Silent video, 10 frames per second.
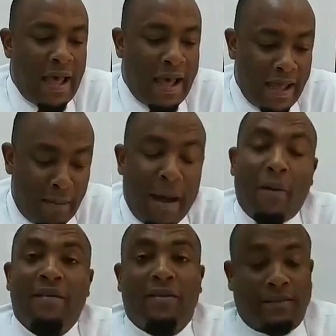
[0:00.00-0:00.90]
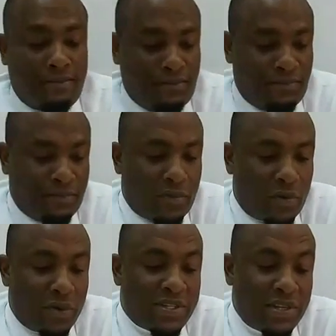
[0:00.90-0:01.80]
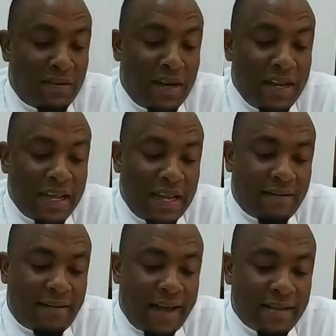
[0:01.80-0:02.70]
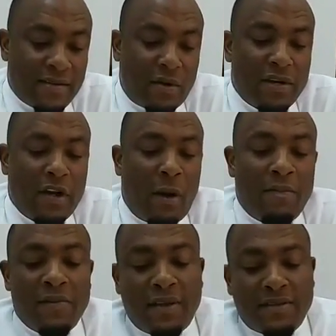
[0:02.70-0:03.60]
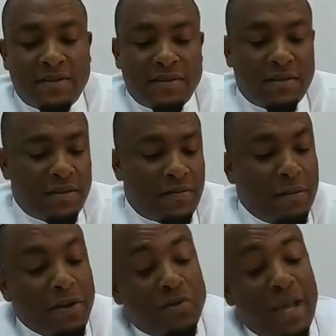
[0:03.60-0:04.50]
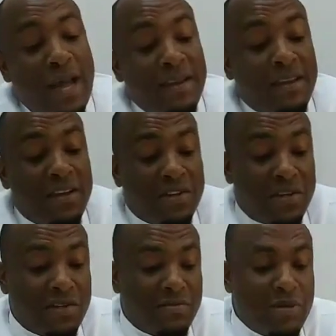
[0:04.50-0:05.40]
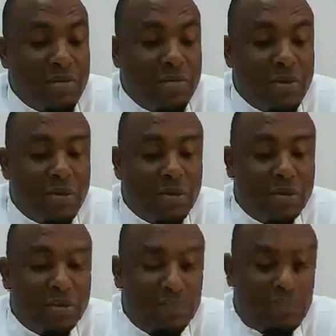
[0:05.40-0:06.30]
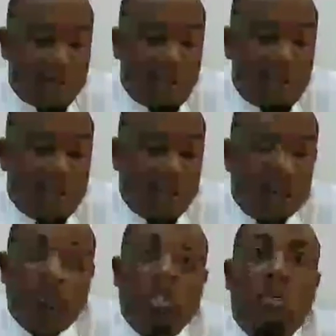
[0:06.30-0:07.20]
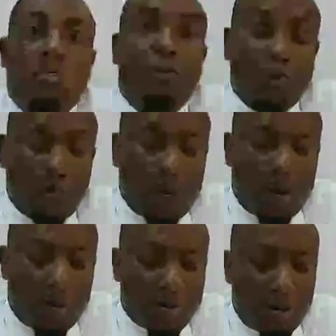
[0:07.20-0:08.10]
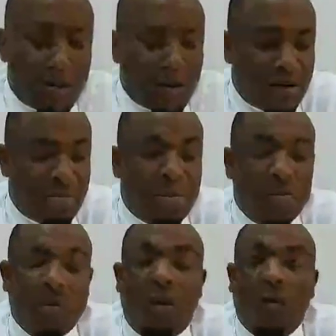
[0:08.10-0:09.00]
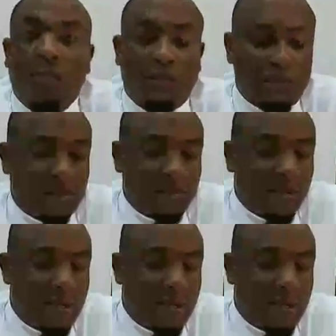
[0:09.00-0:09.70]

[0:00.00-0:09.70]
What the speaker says: I am, however, receiving legal advice on the obvious defamatory allegations being made against me, which impute corruption in public office.